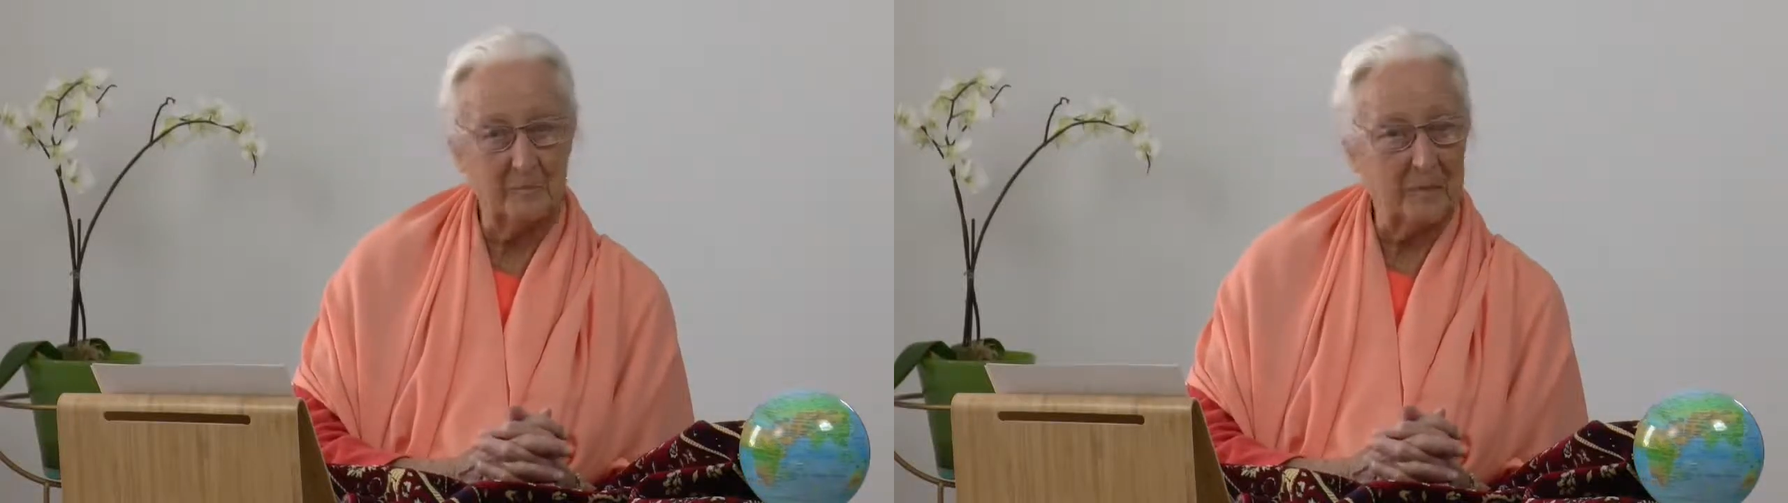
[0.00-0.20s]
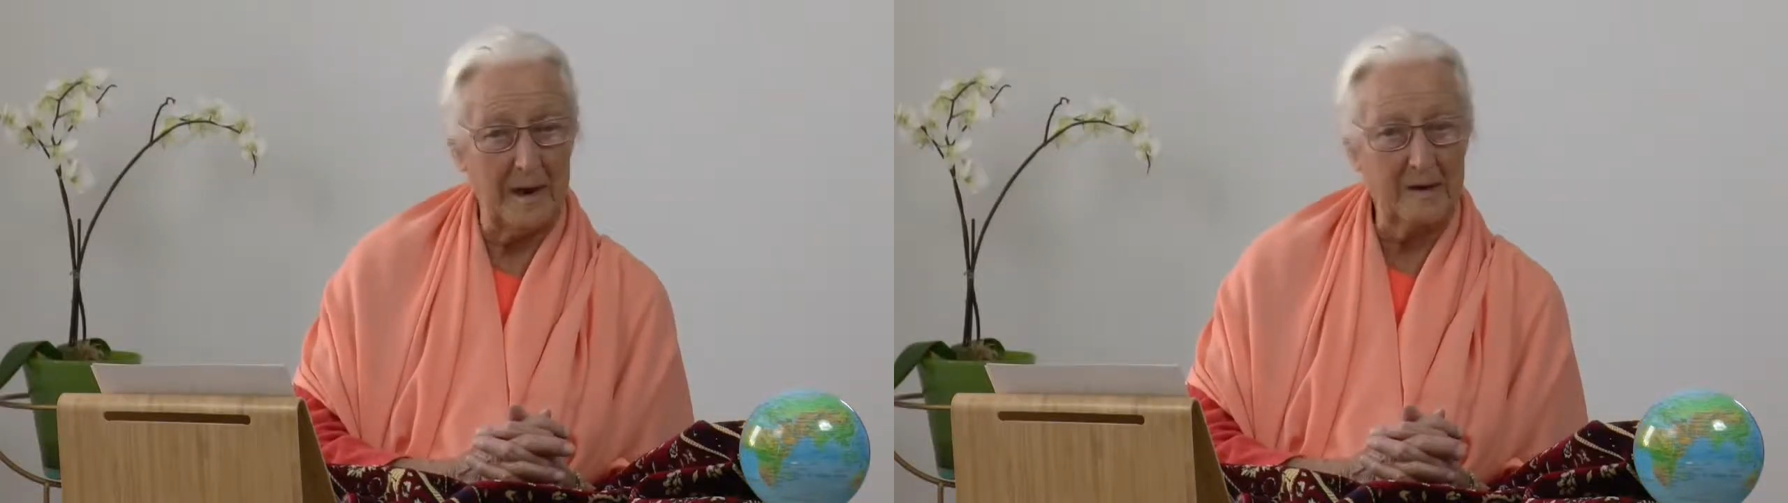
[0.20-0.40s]

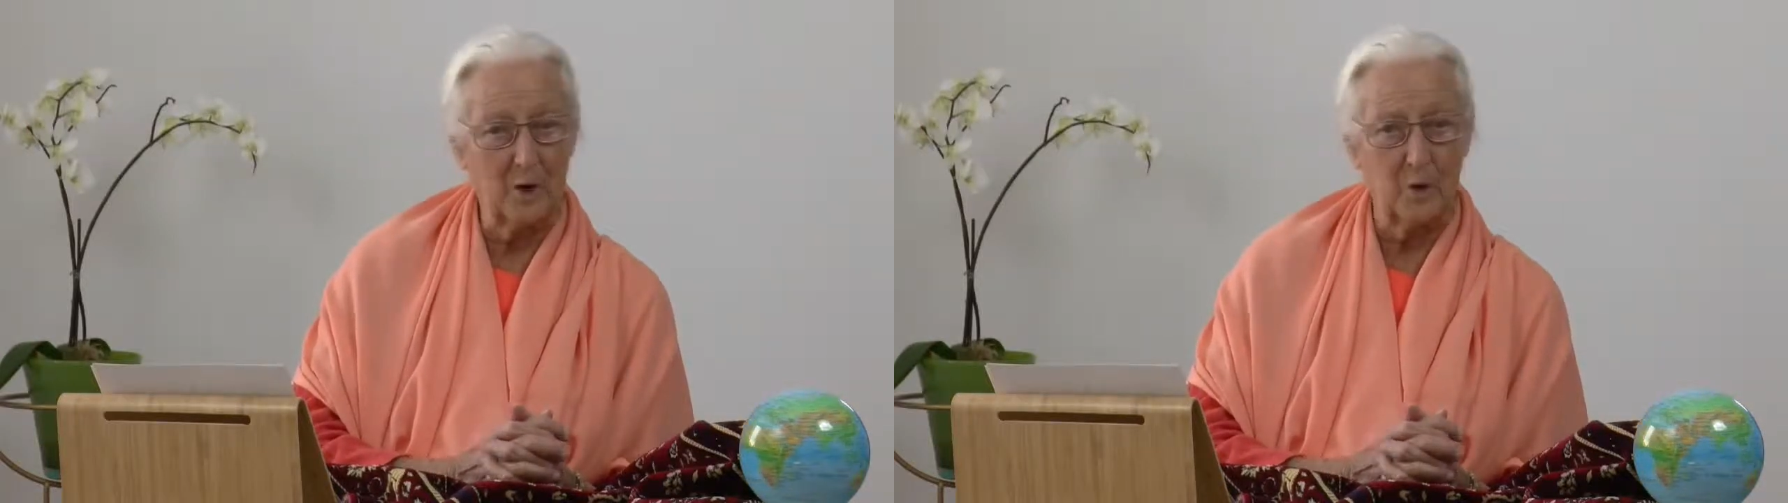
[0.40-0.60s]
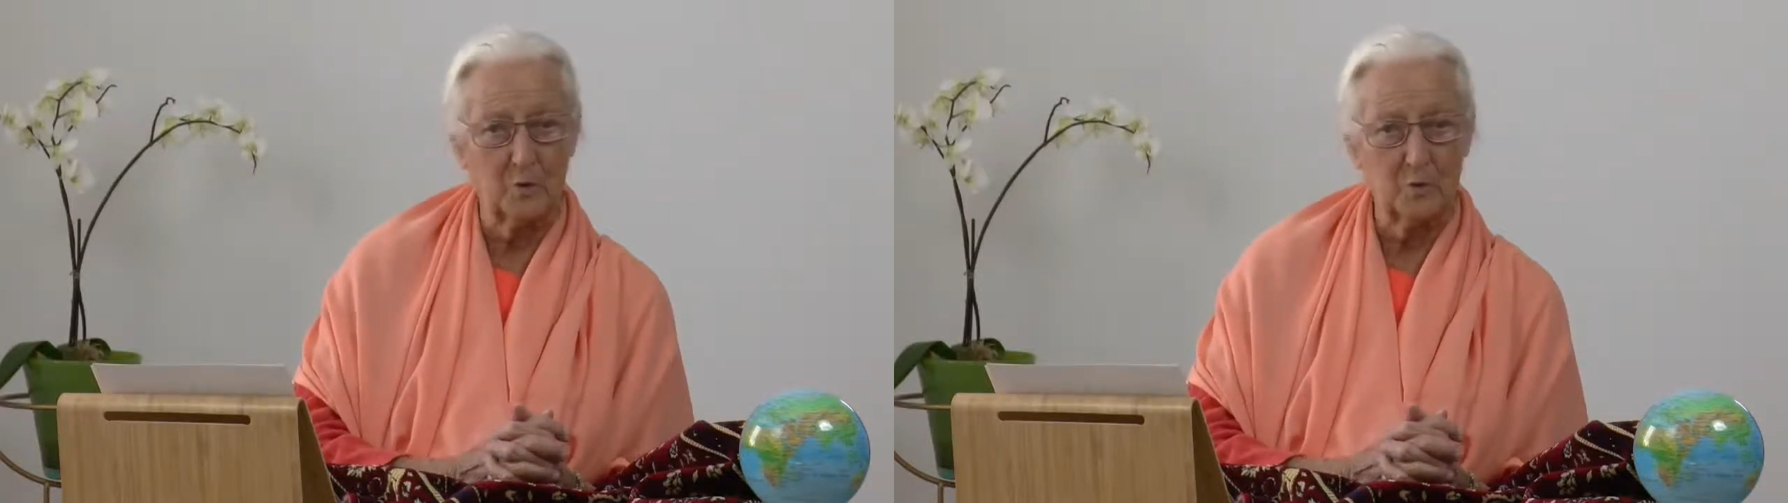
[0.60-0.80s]
black
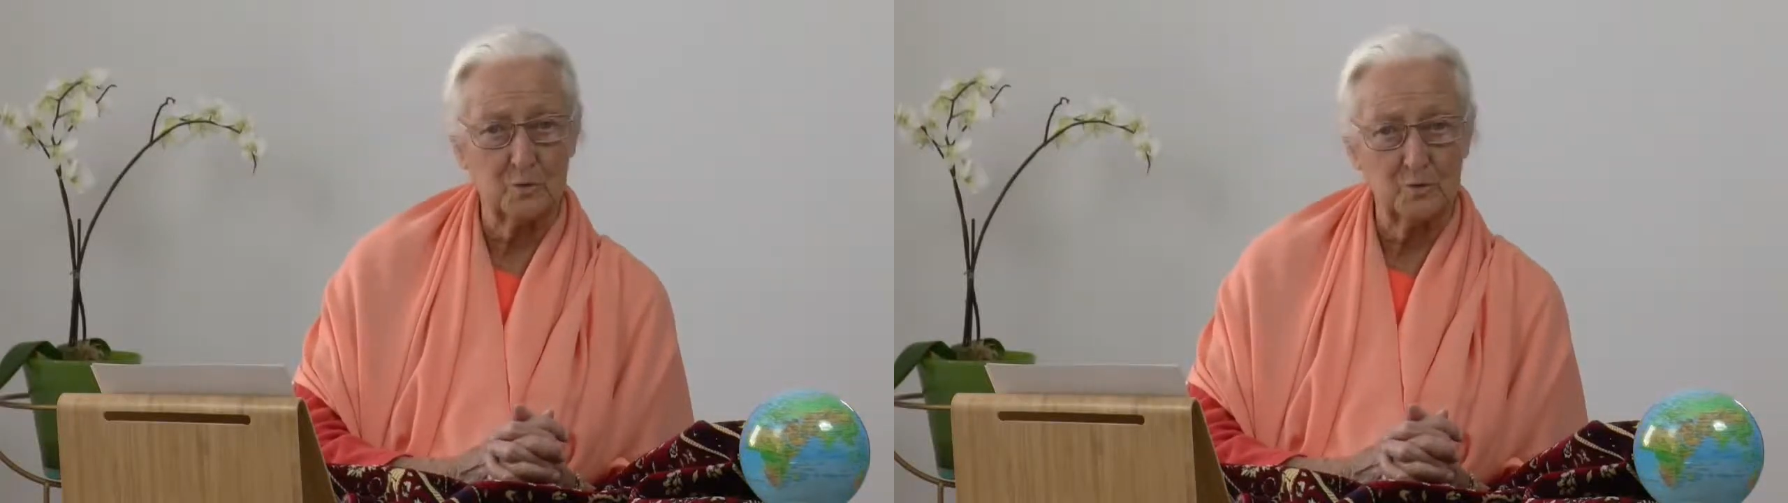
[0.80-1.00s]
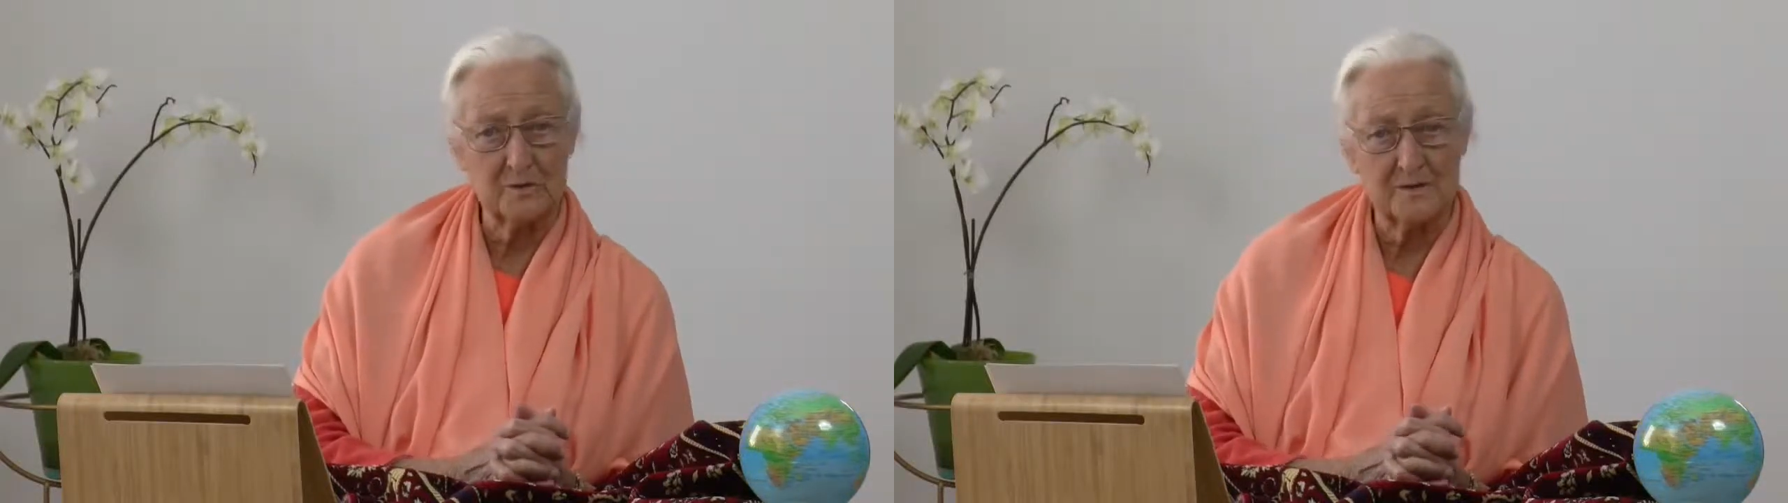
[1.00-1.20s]

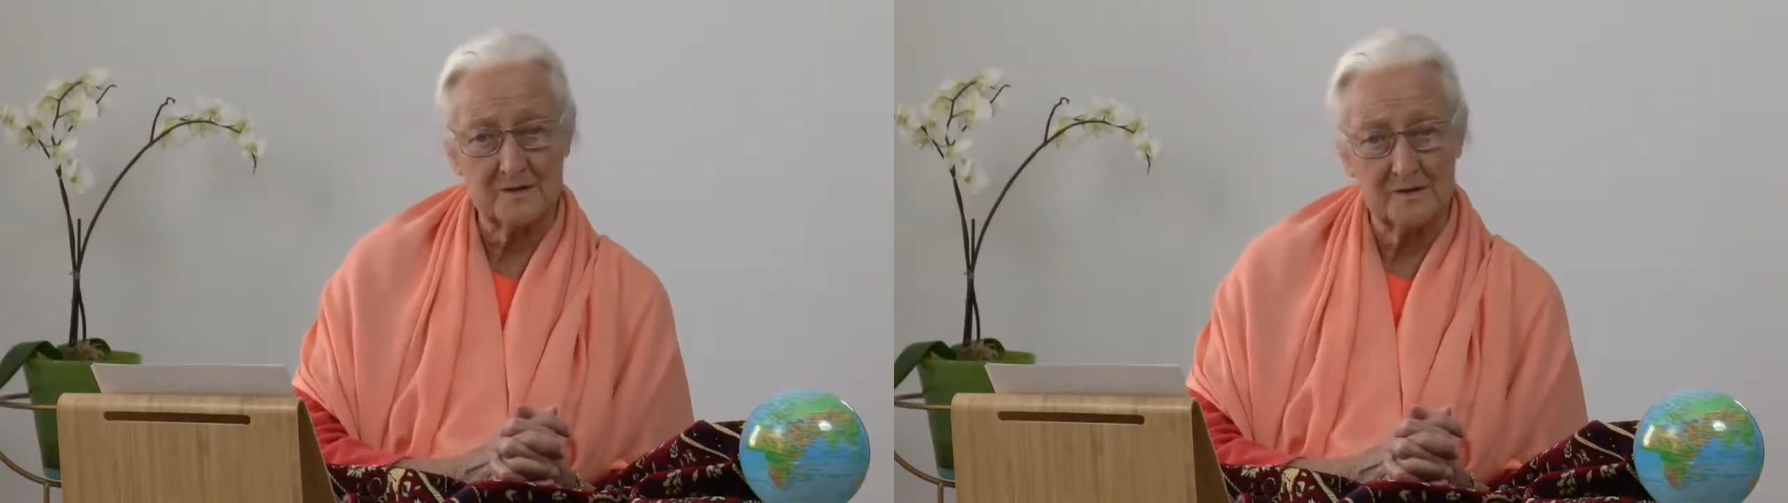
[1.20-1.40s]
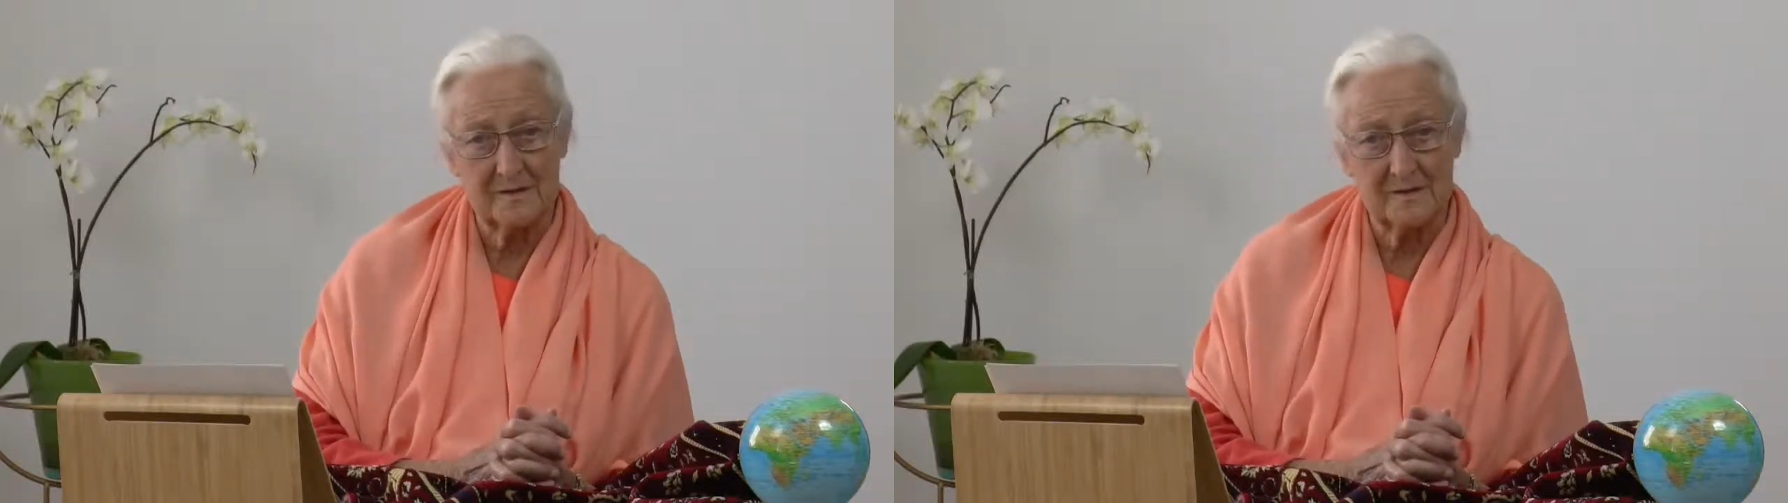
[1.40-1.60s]

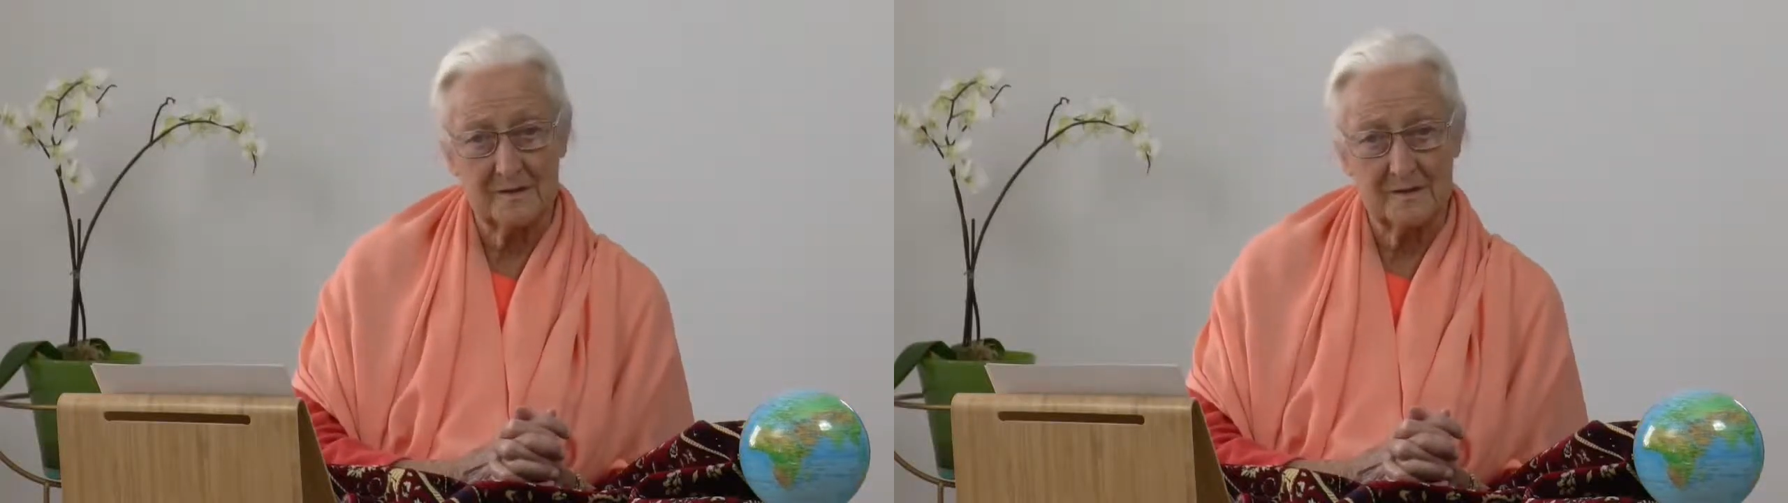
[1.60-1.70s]
holes,